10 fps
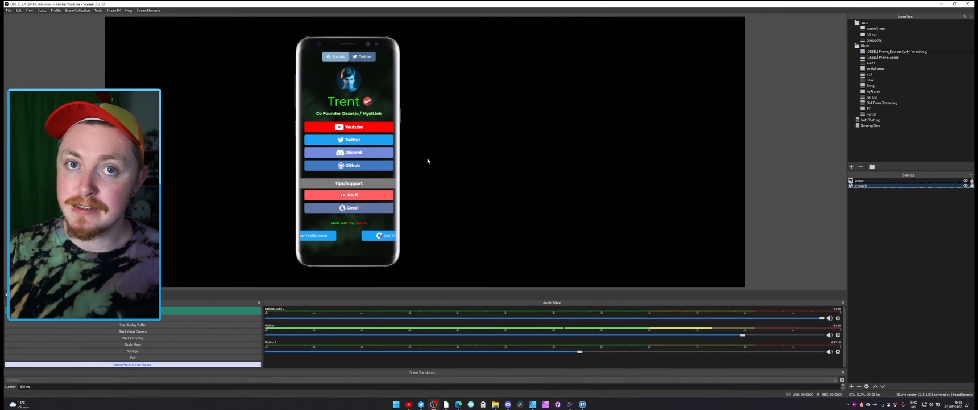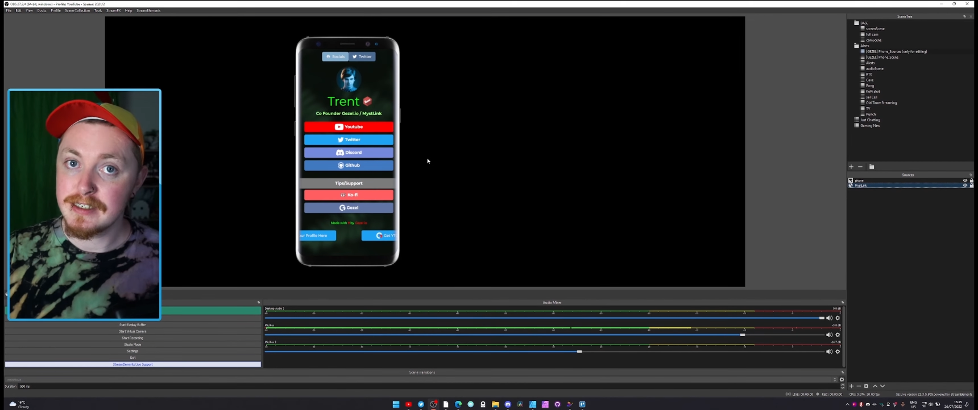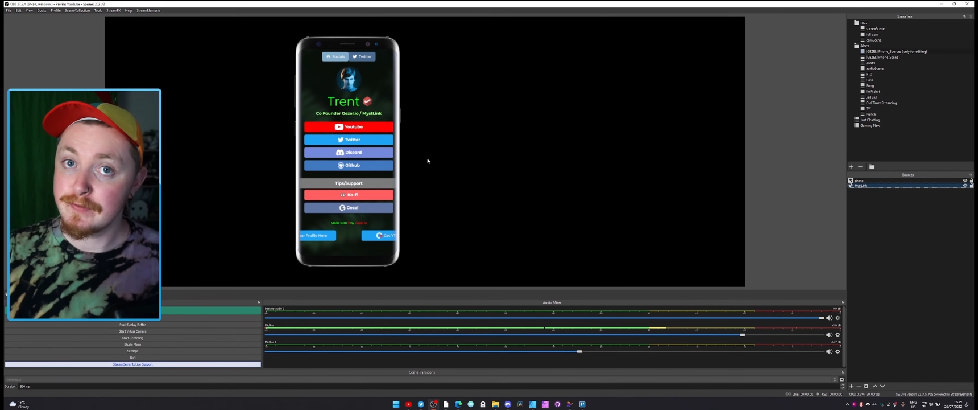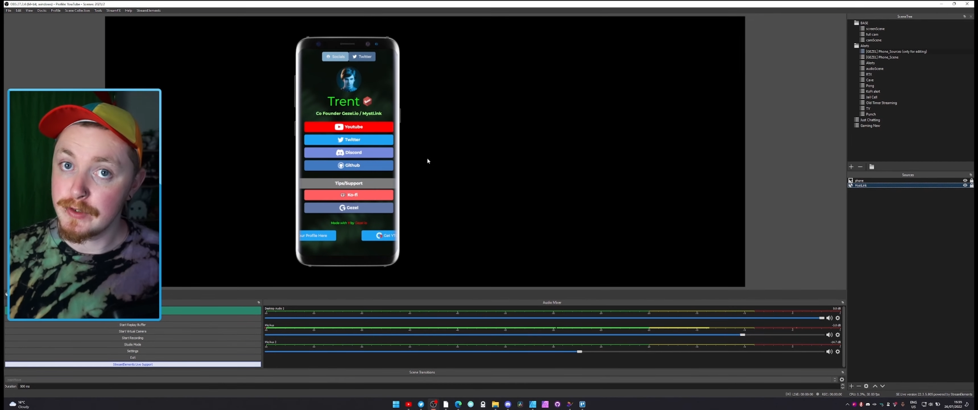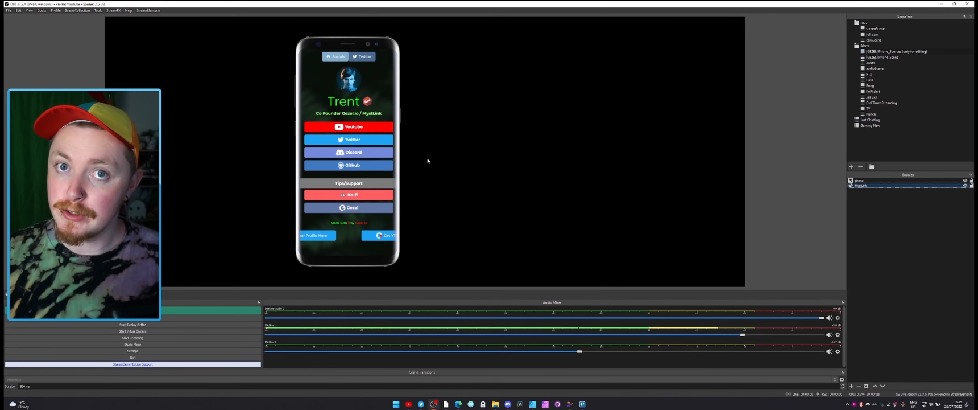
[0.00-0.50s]

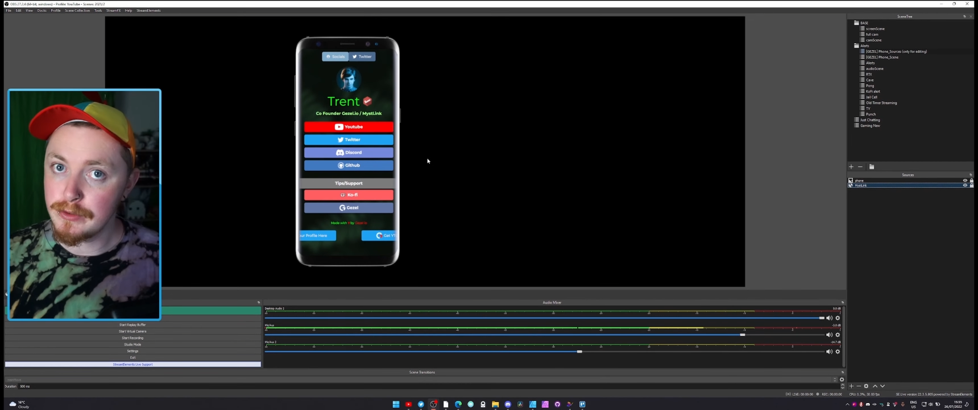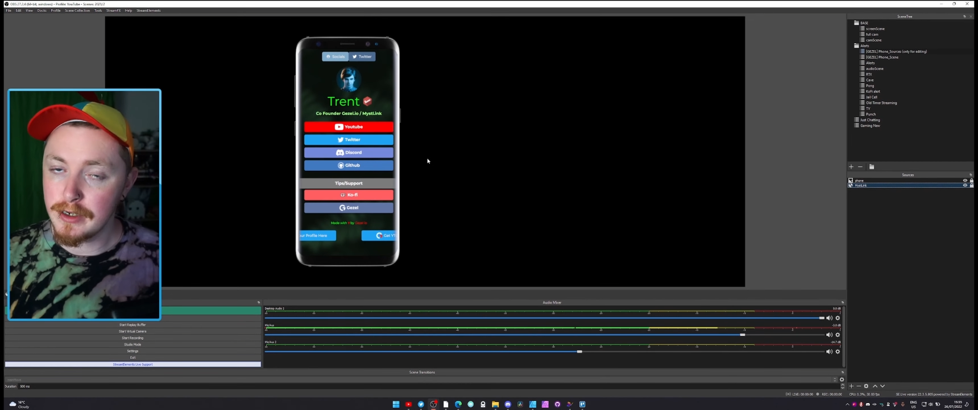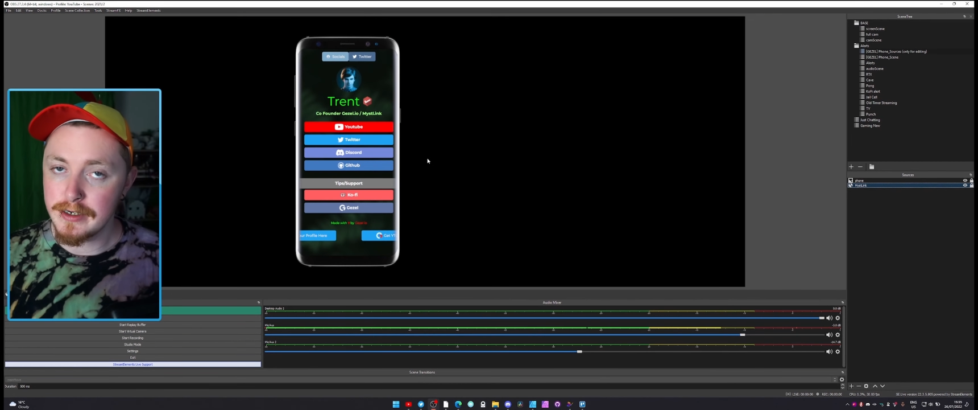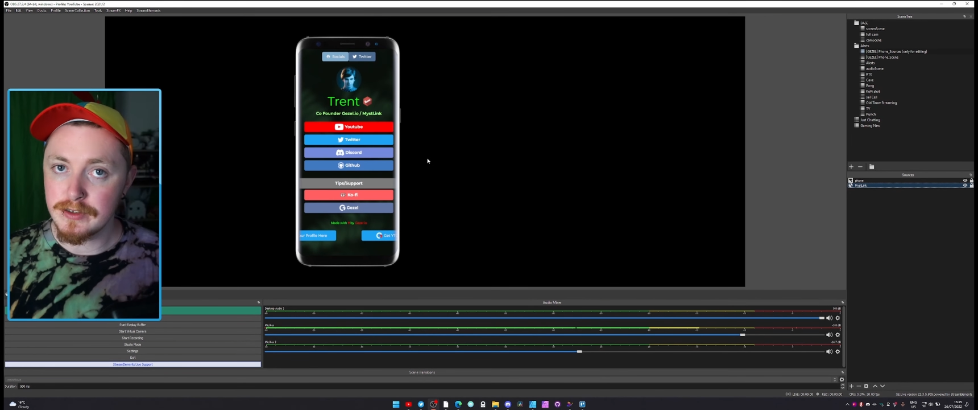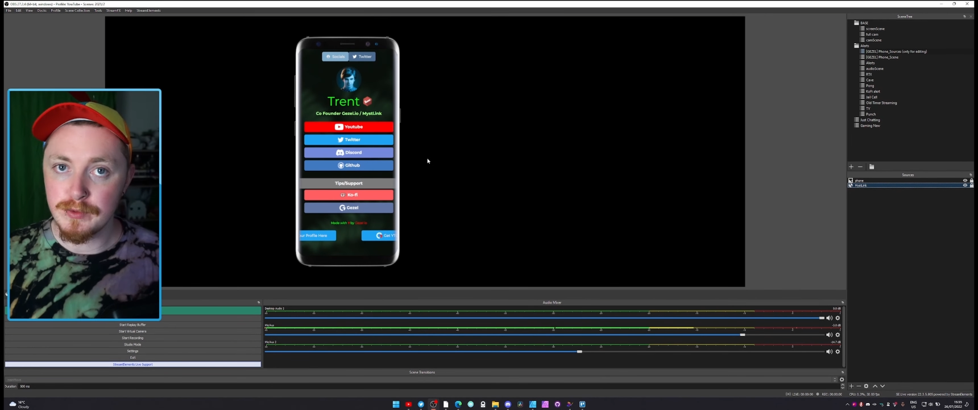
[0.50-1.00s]
this for you
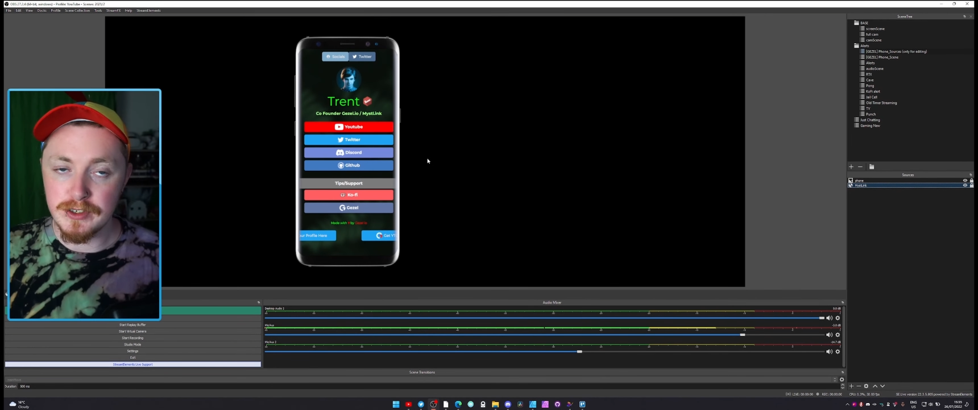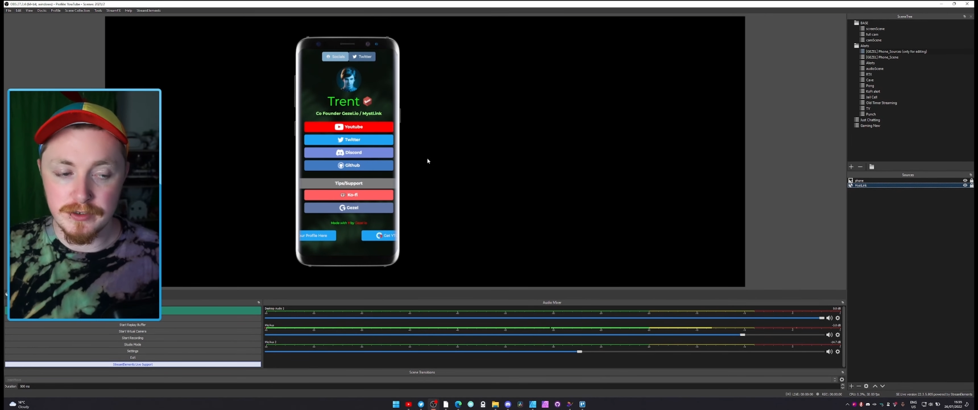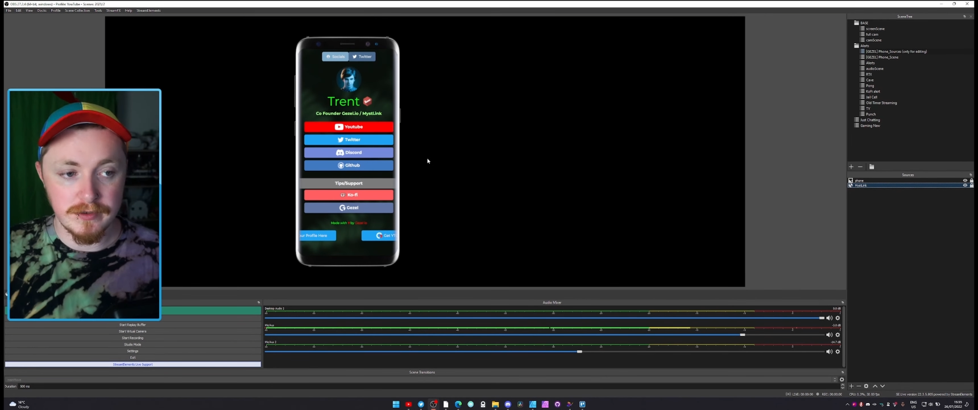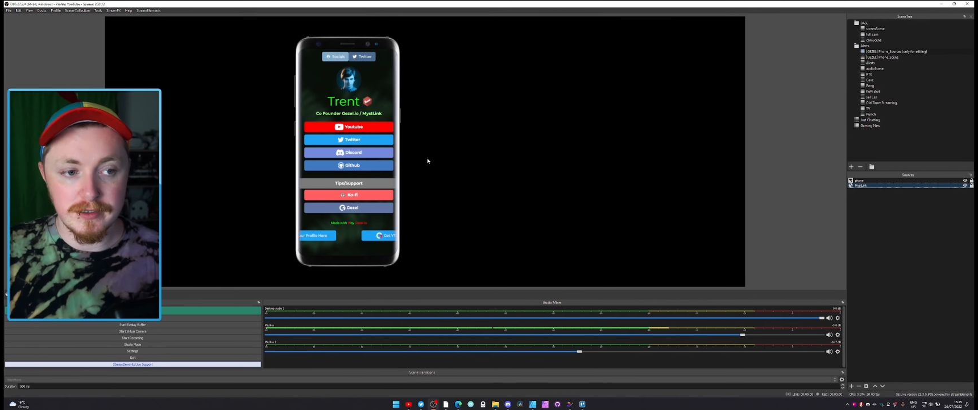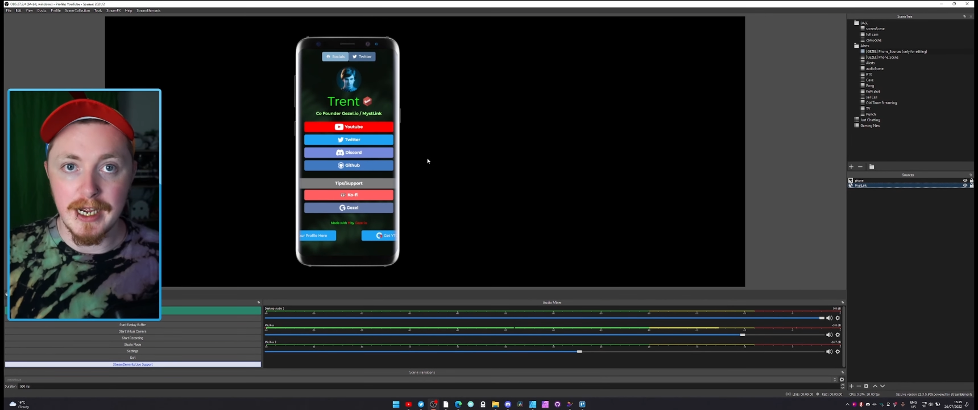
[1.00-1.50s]
guys with
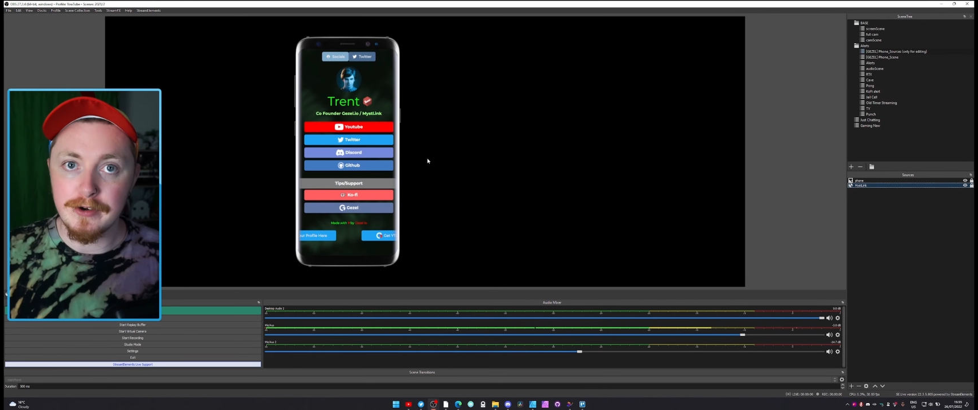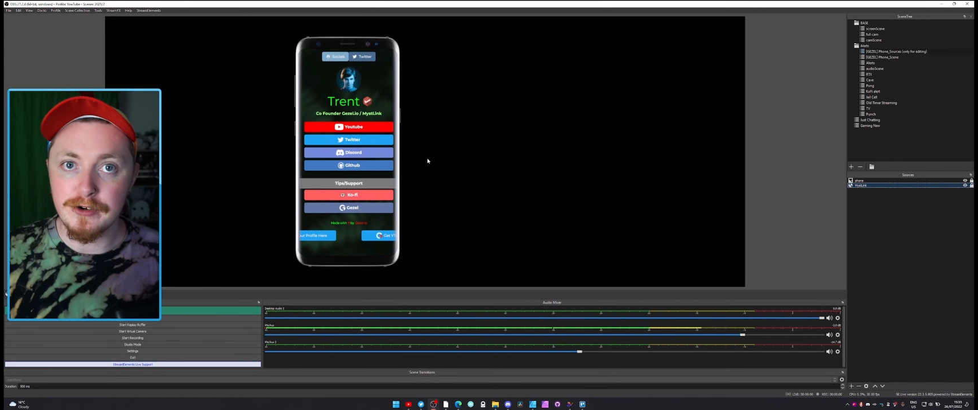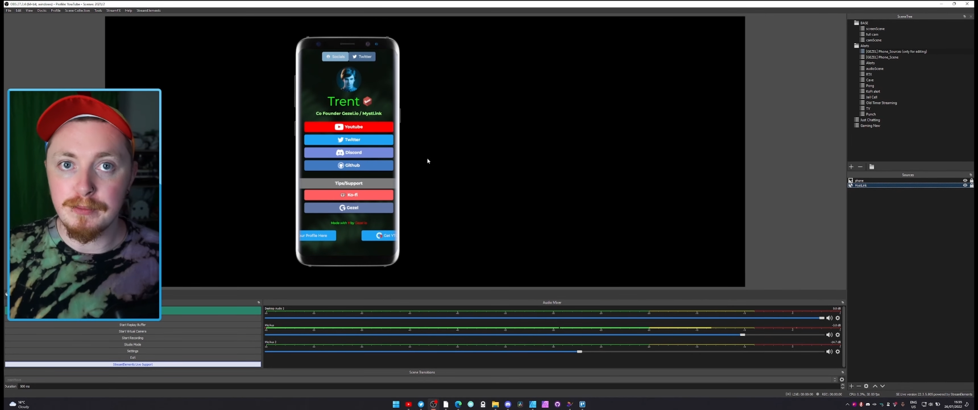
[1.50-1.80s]
just standard